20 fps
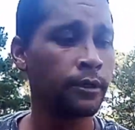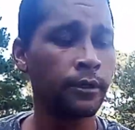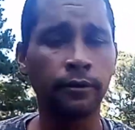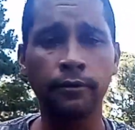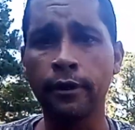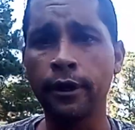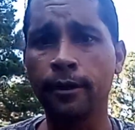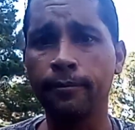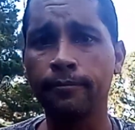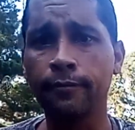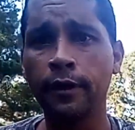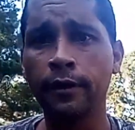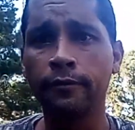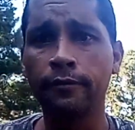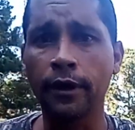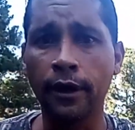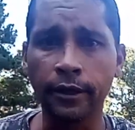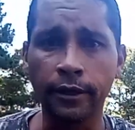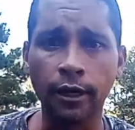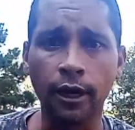Well,
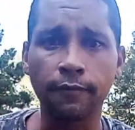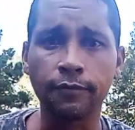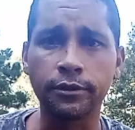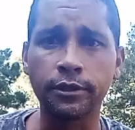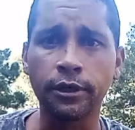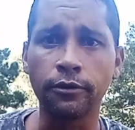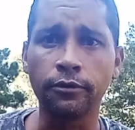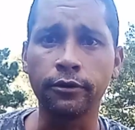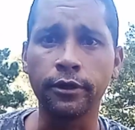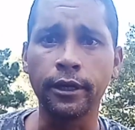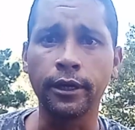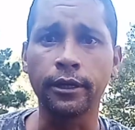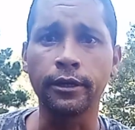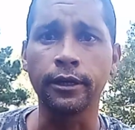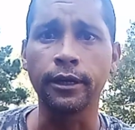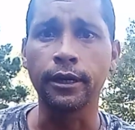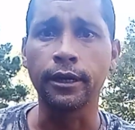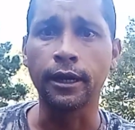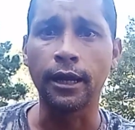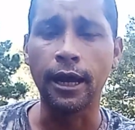thank y'all for tuning in.
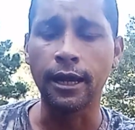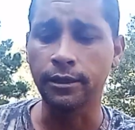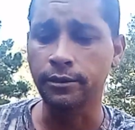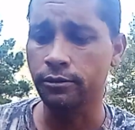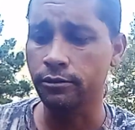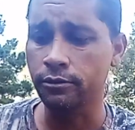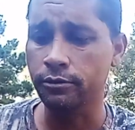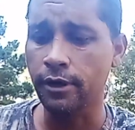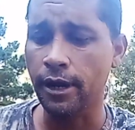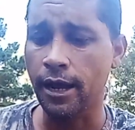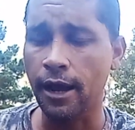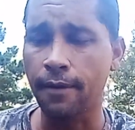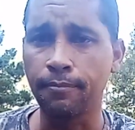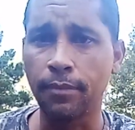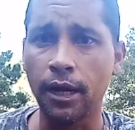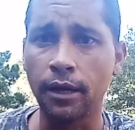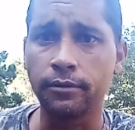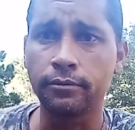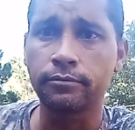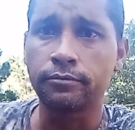Hit the like, subscribe
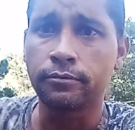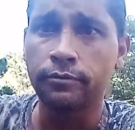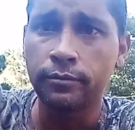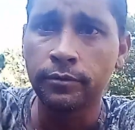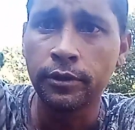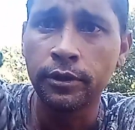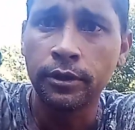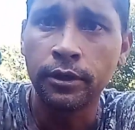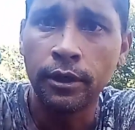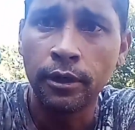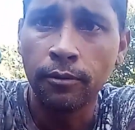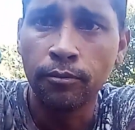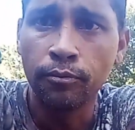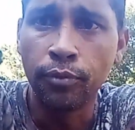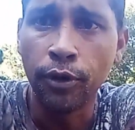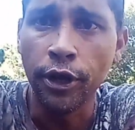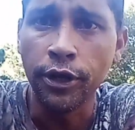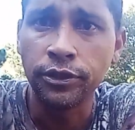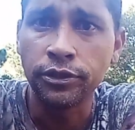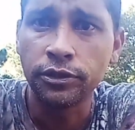button.
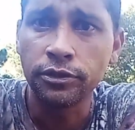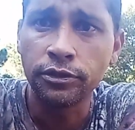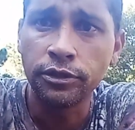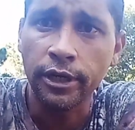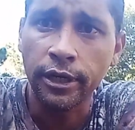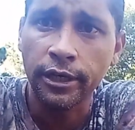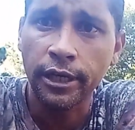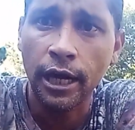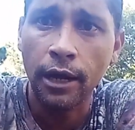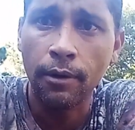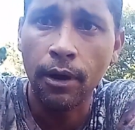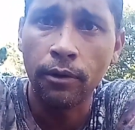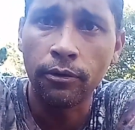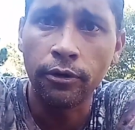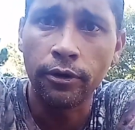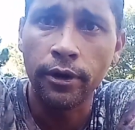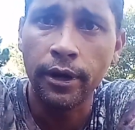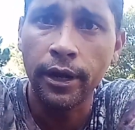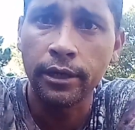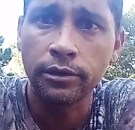Peace. Check y'all on to
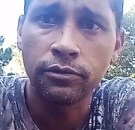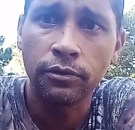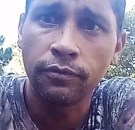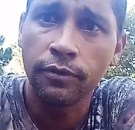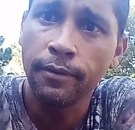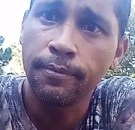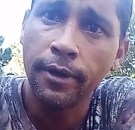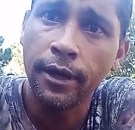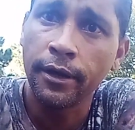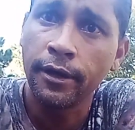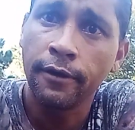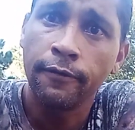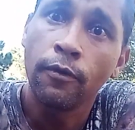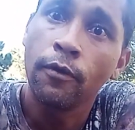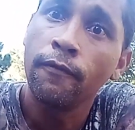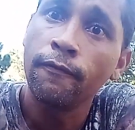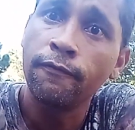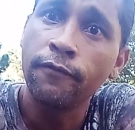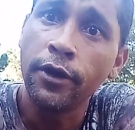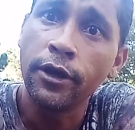the next one. We'll be at the
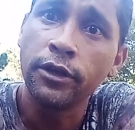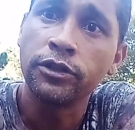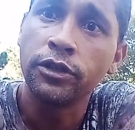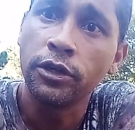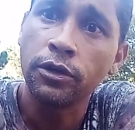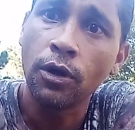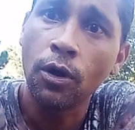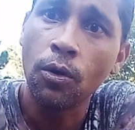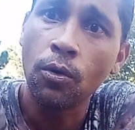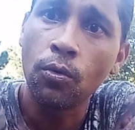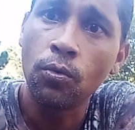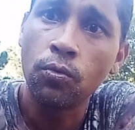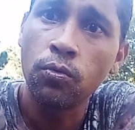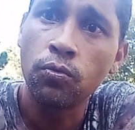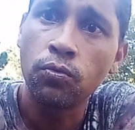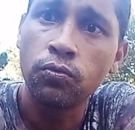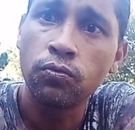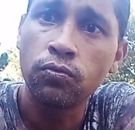fishing hole.